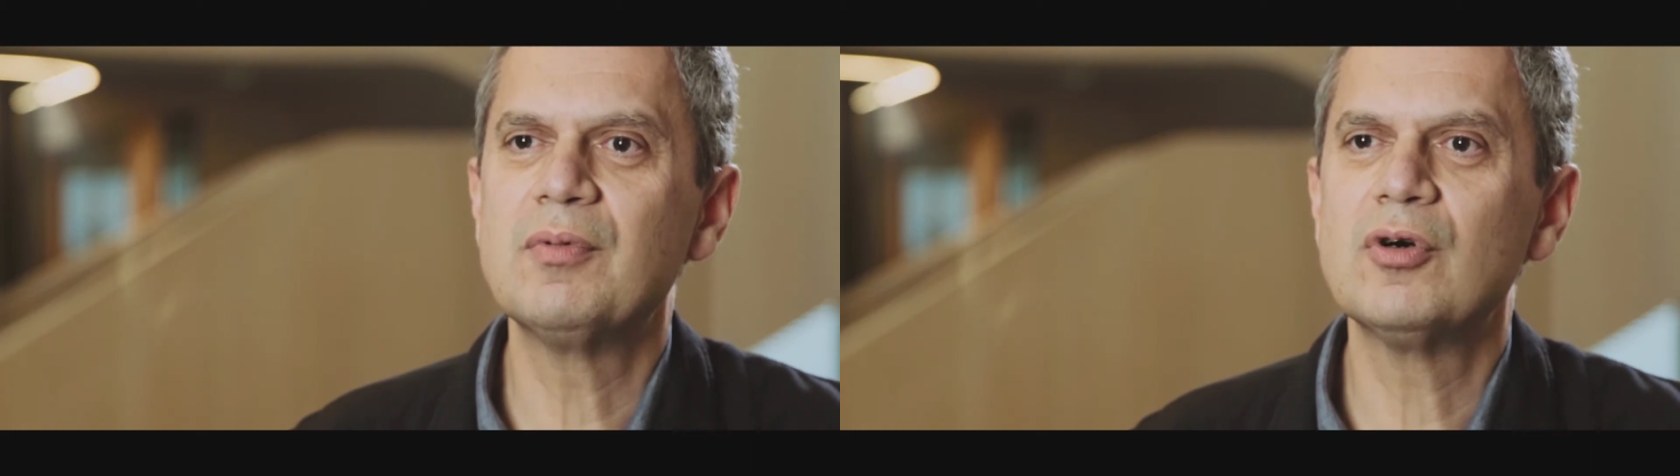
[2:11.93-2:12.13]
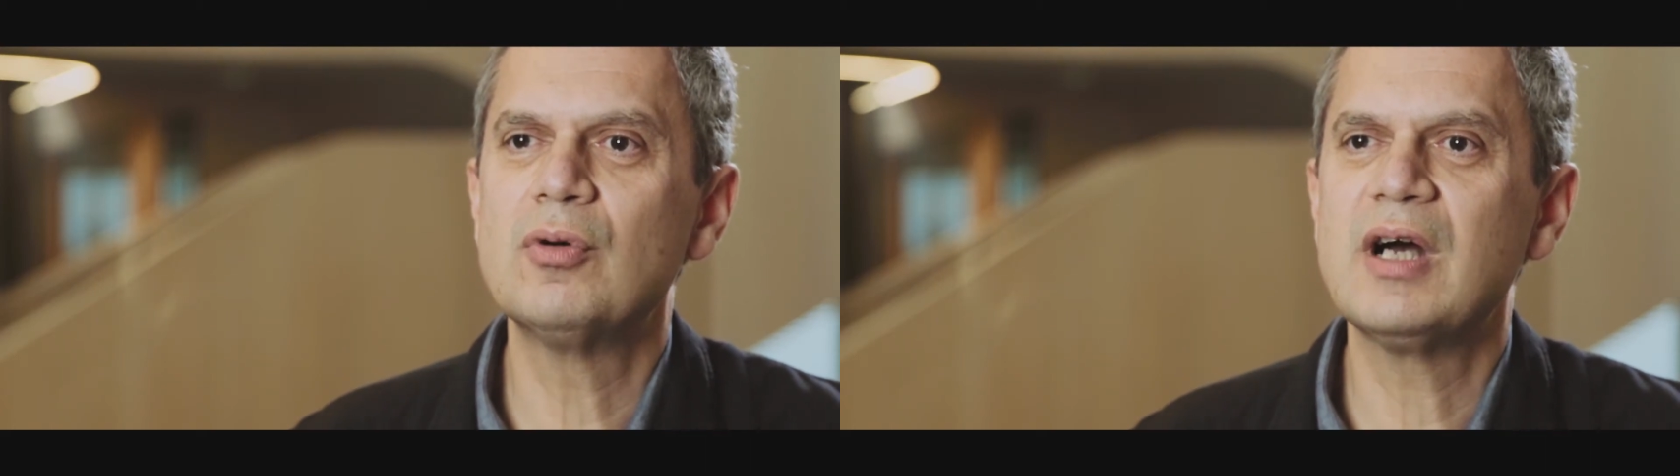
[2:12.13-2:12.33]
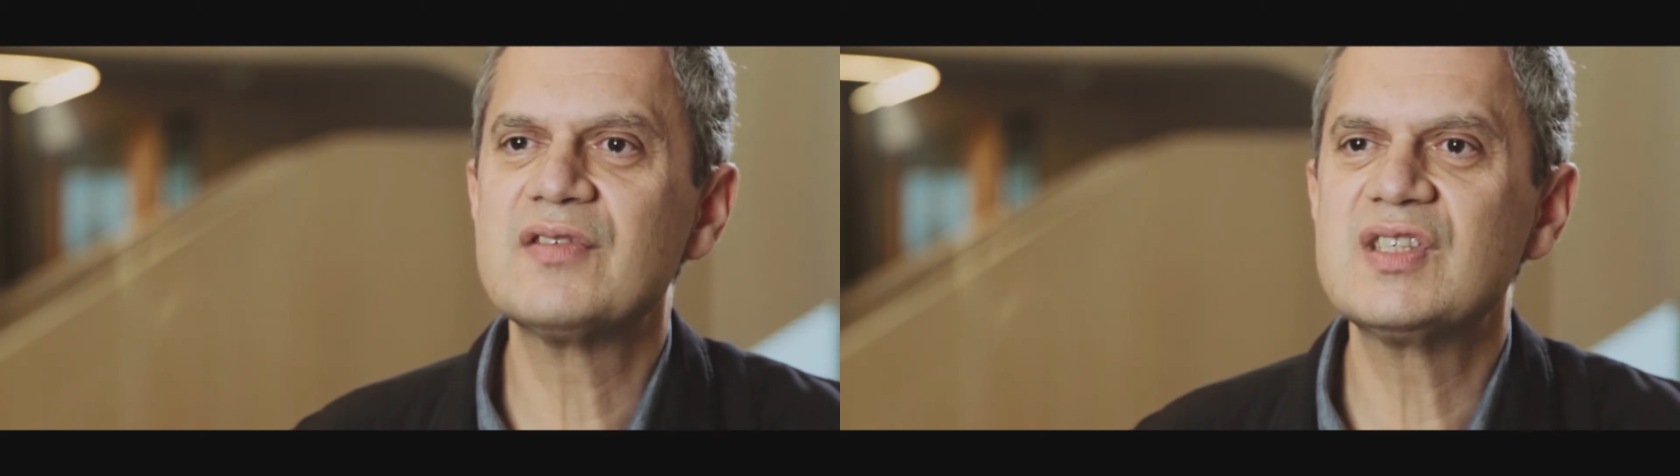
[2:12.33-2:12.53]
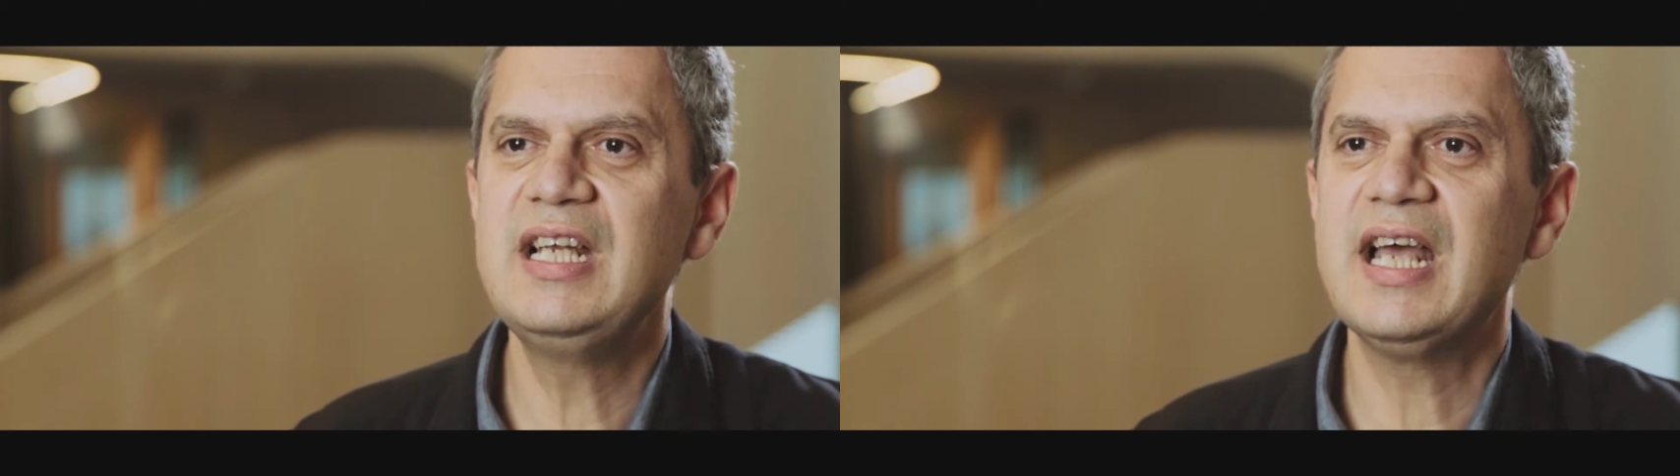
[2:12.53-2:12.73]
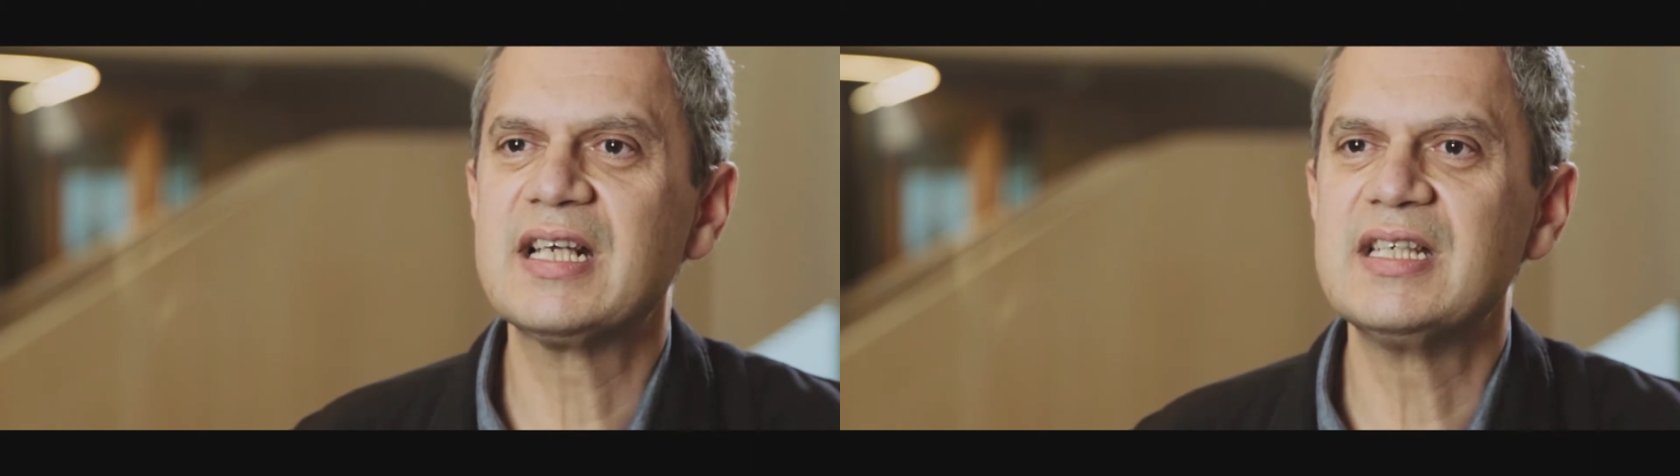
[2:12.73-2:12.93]
people who have
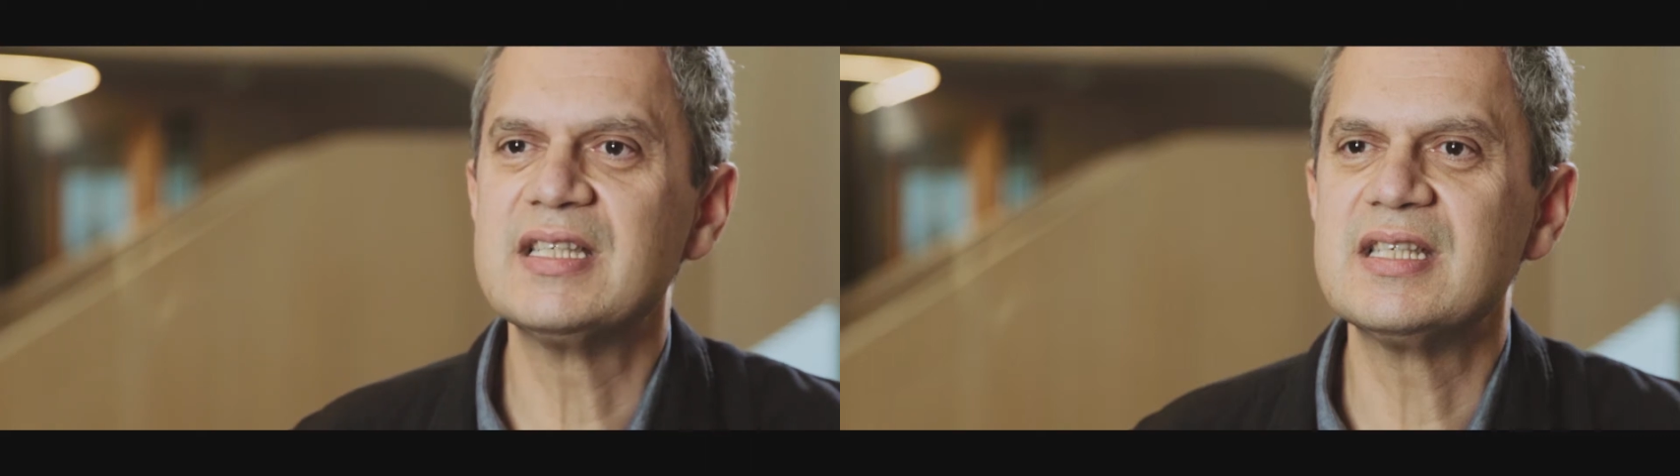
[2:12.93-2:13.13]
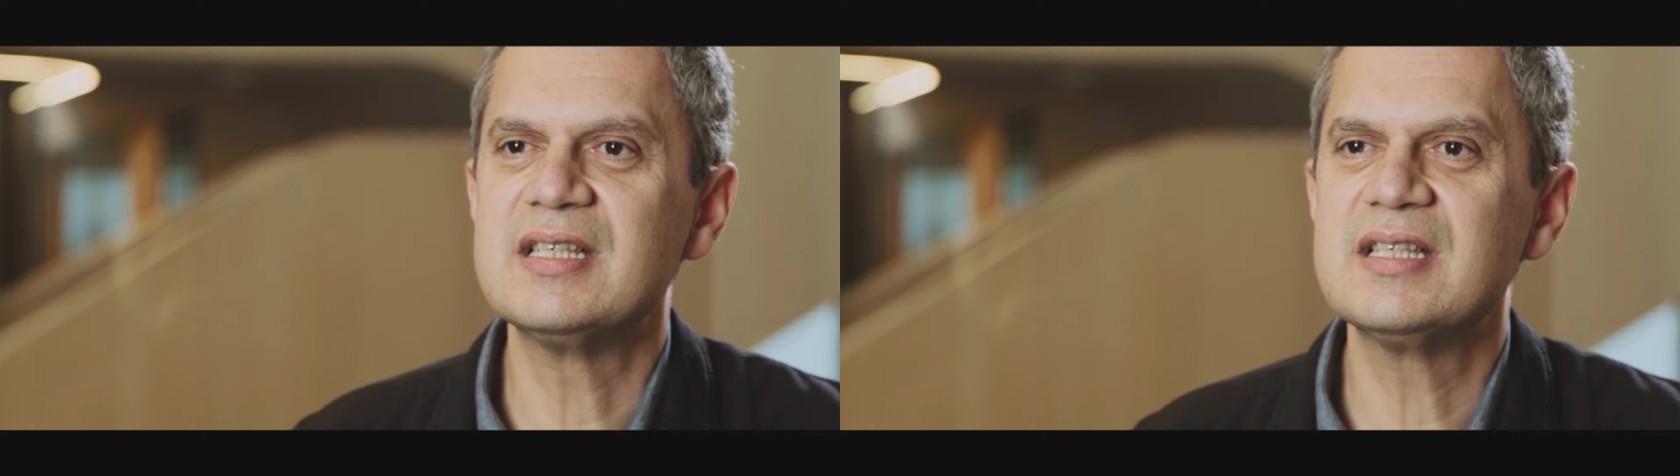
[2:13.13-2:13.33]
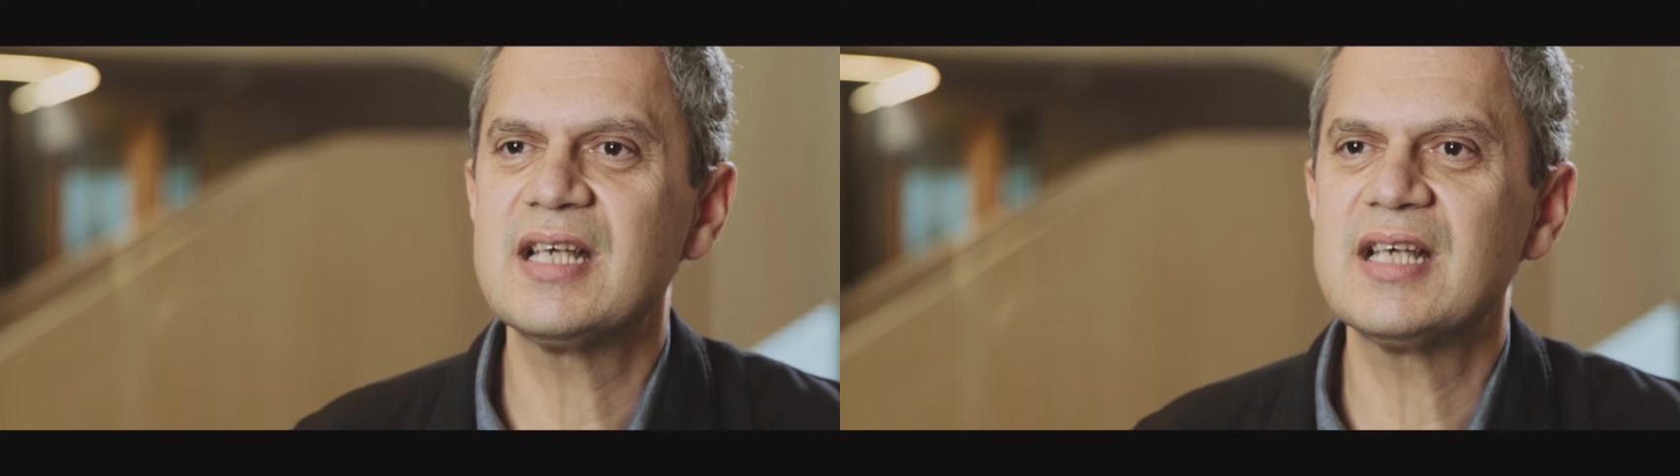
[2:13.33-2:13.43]
celiac disease